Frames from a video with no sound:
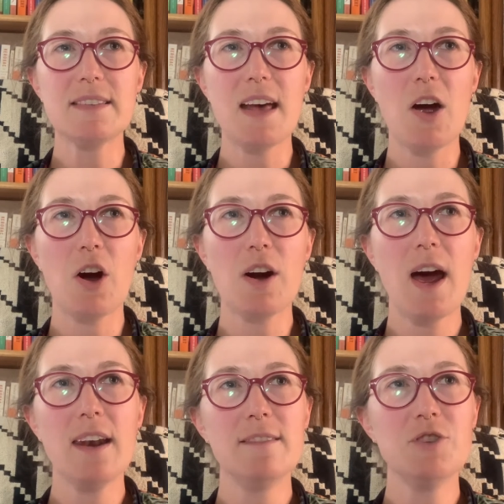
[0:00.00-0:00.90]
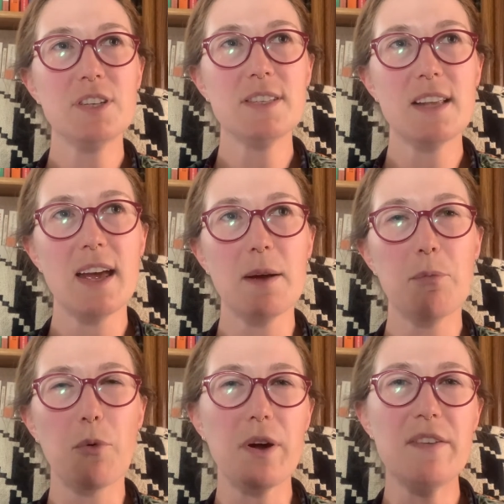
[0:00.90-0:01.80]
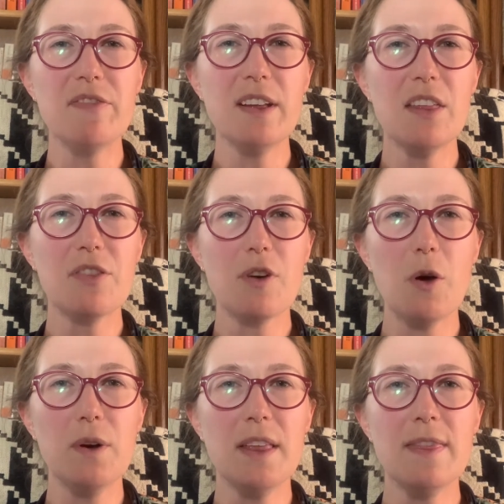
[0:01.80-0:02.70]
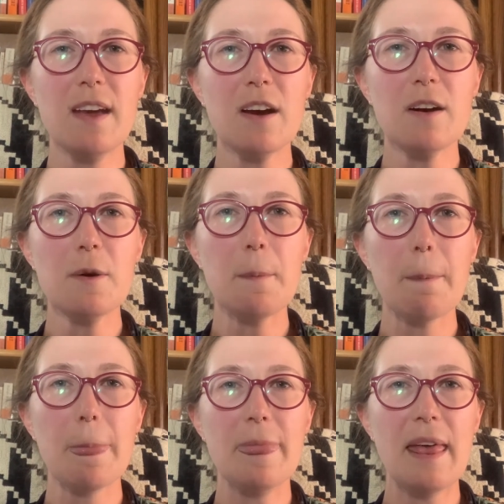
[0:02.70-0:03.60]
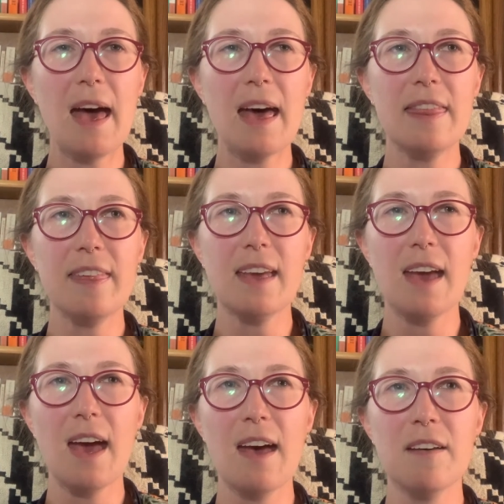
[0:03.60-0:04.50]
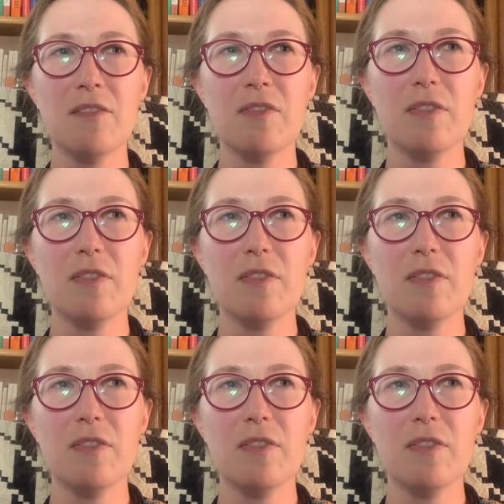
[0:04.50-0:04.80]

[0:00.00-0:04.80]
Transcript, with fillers: that are kind of just like briefly thrown in there that I think have